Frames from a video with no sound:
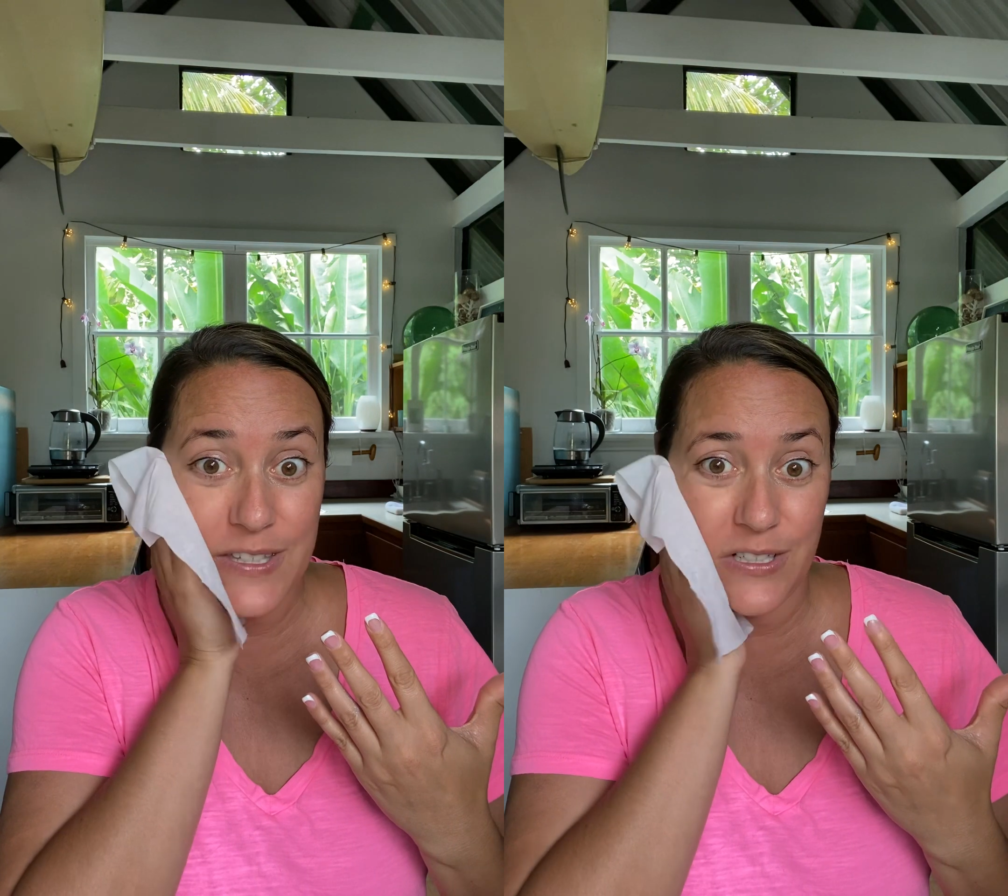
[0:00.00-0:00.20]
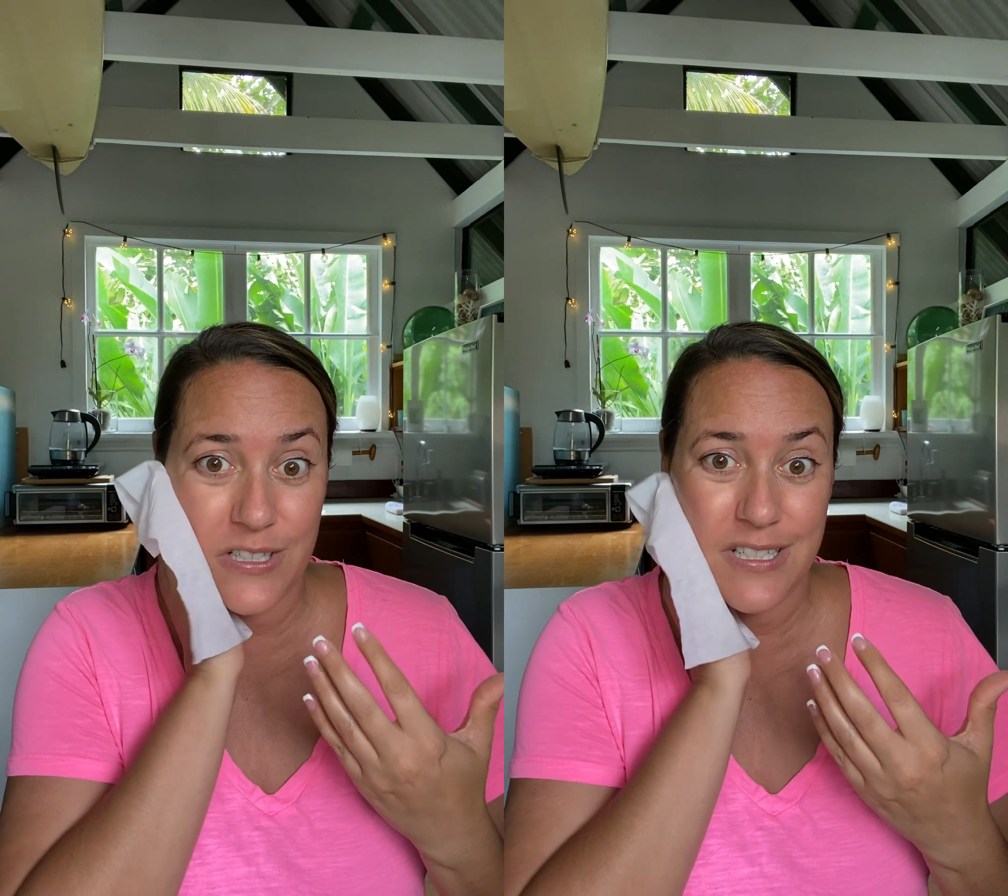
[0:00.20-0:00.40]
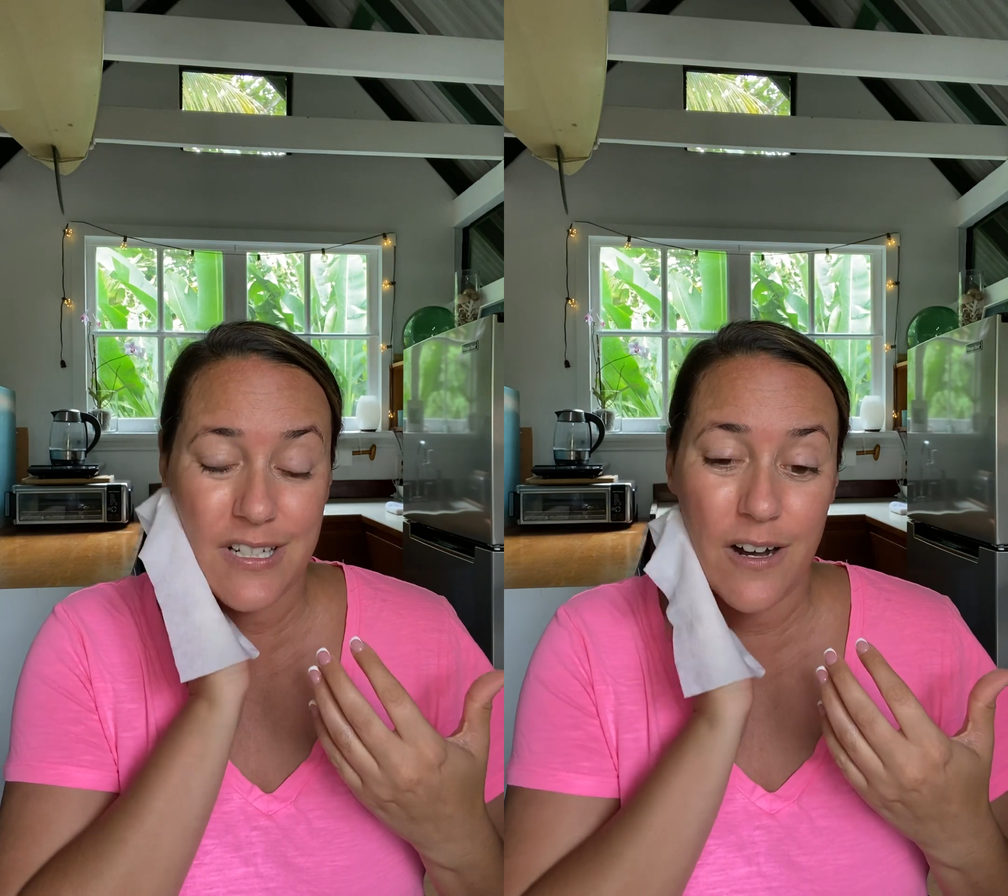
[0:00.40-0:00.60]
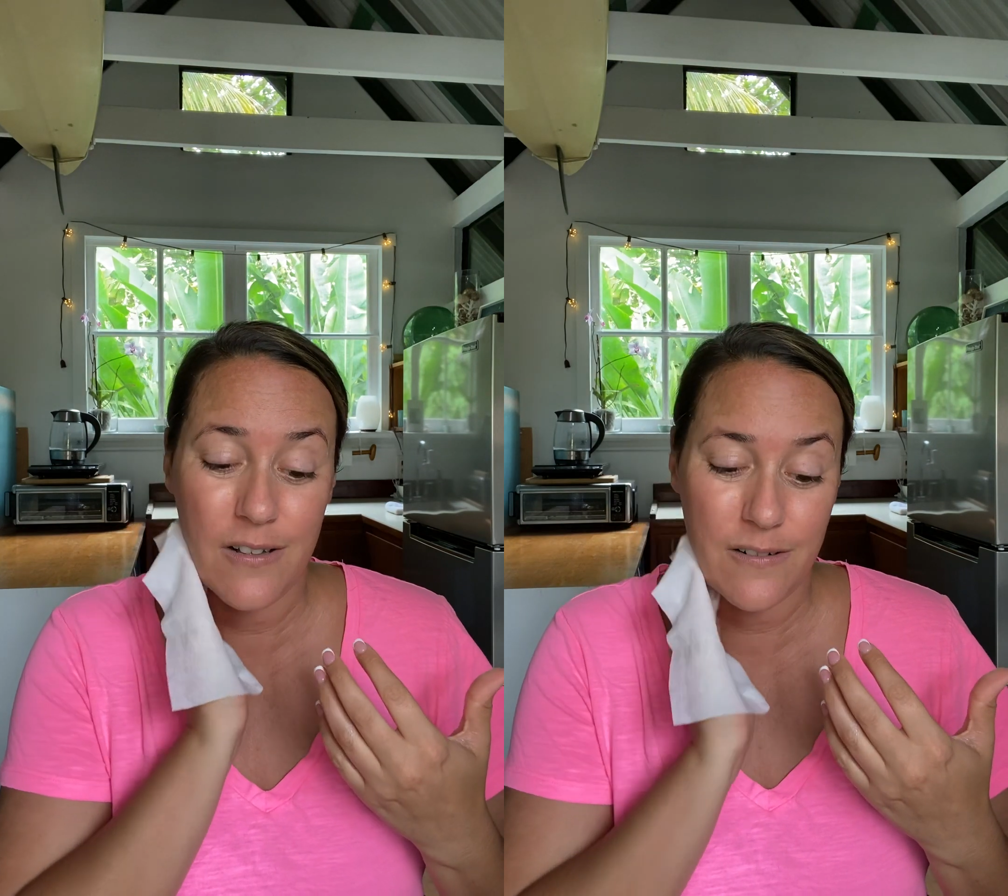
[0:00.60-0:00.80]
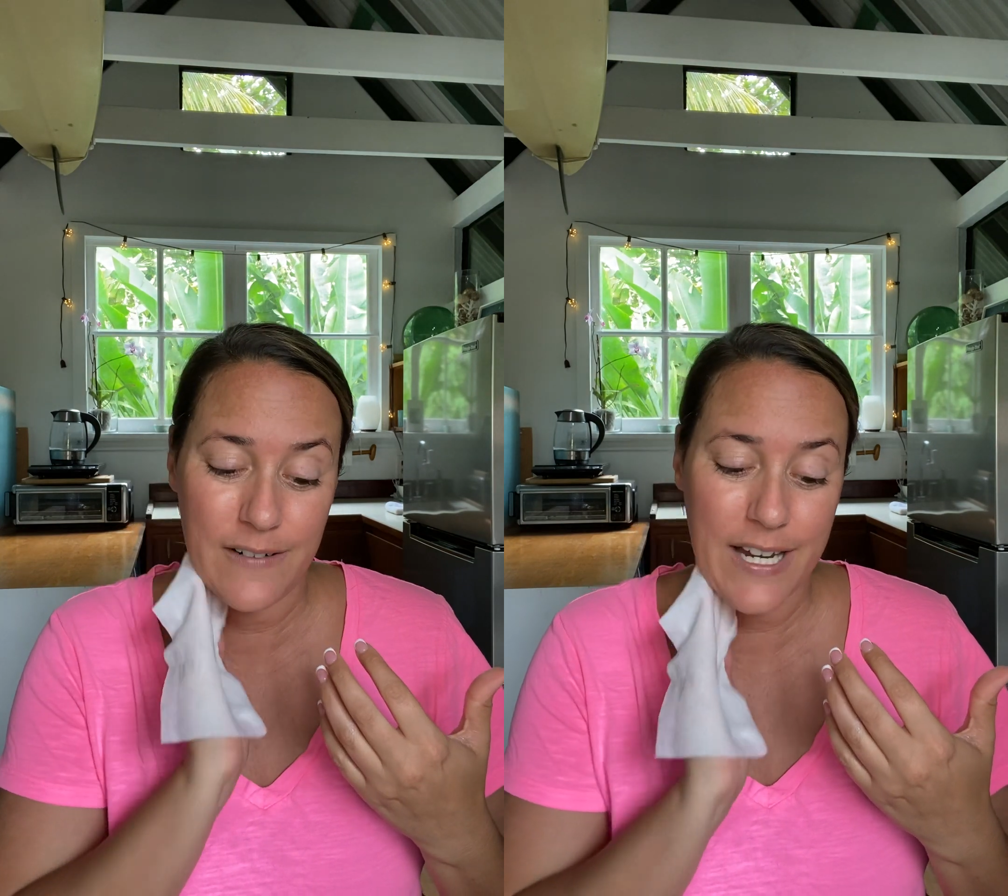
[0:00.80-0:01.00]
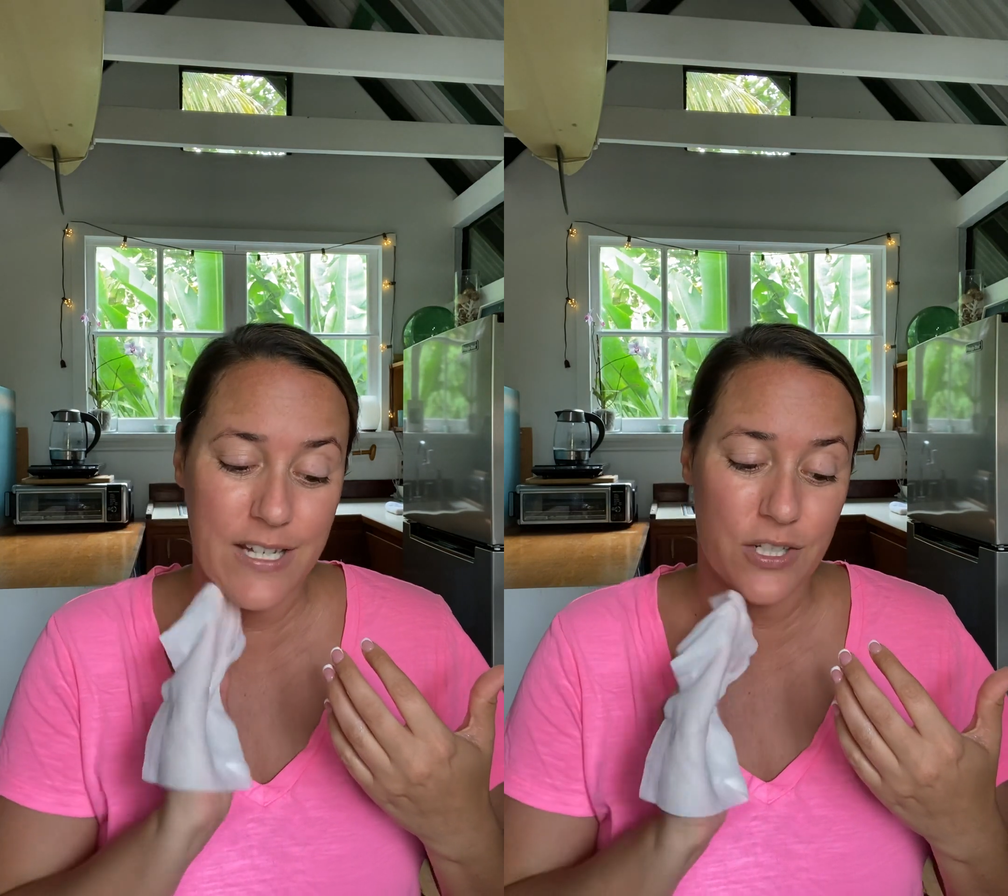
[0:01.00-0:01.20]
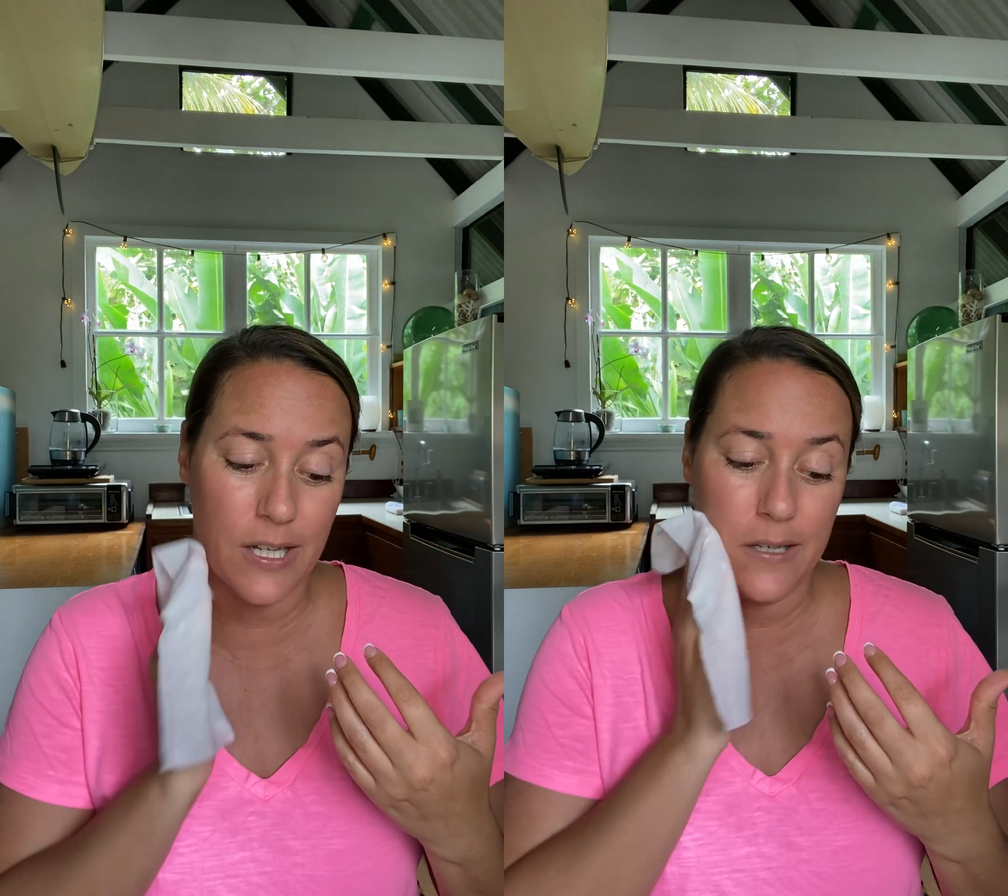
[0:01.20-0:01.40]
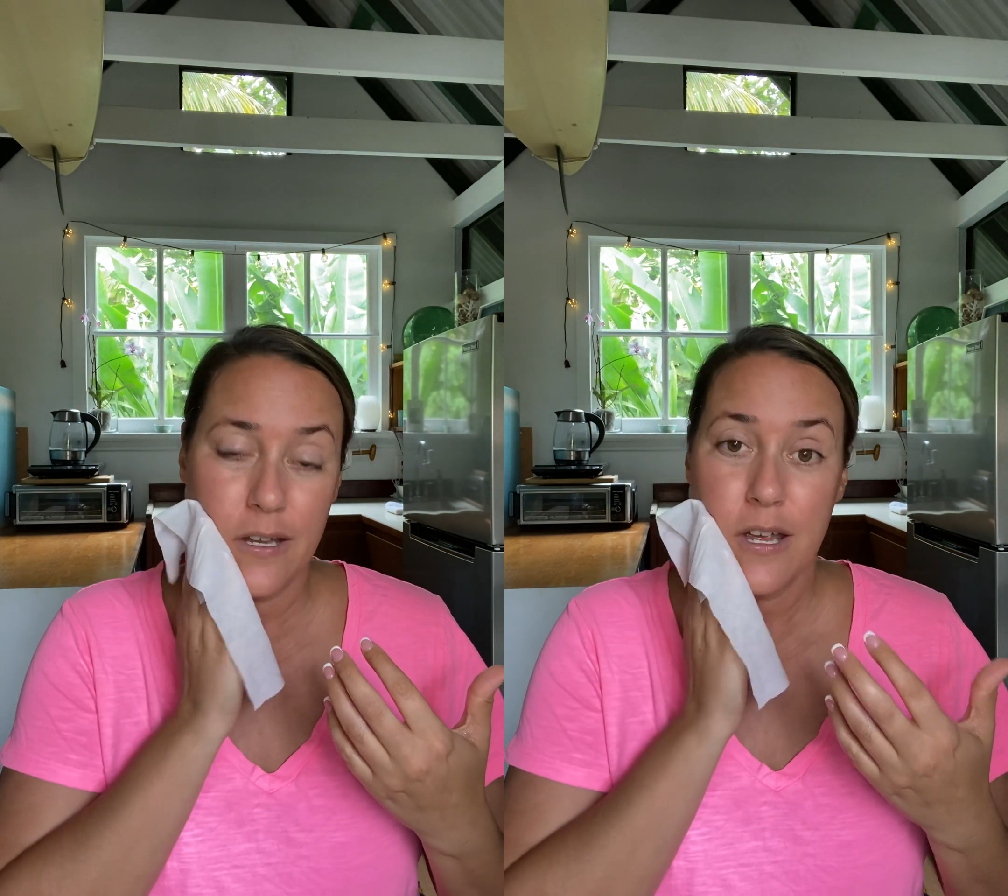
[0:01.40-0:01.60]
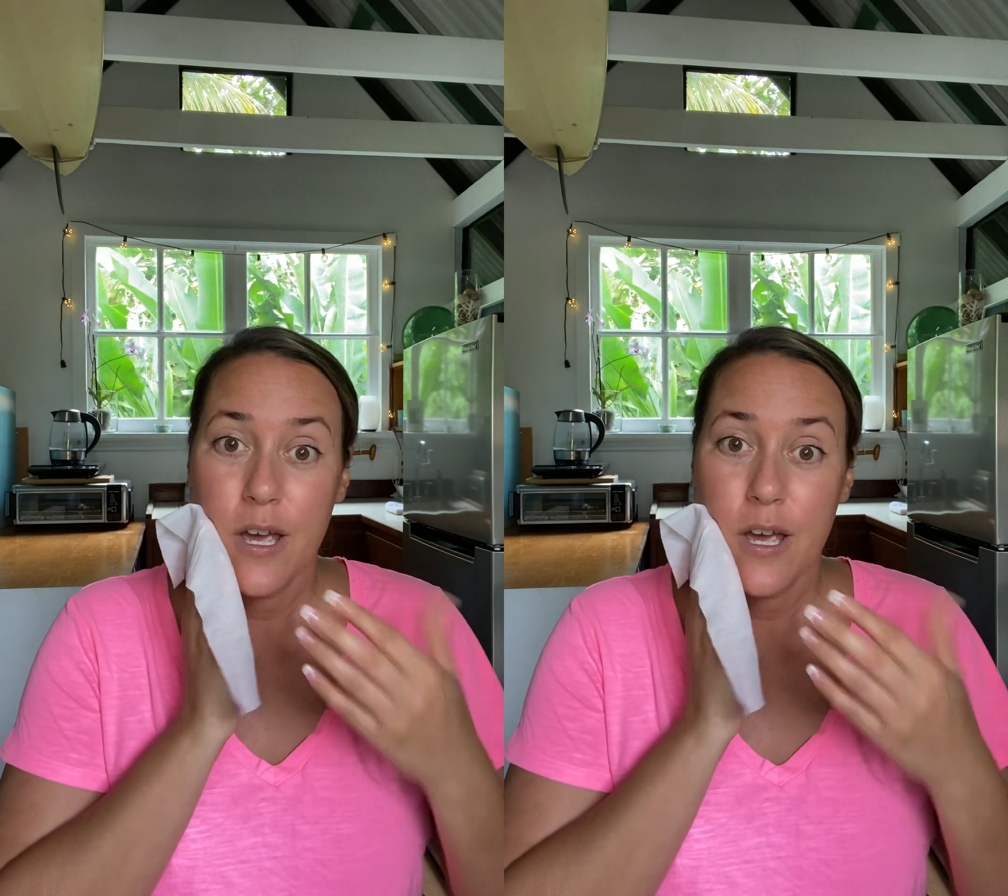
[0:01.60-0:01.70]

or discoloration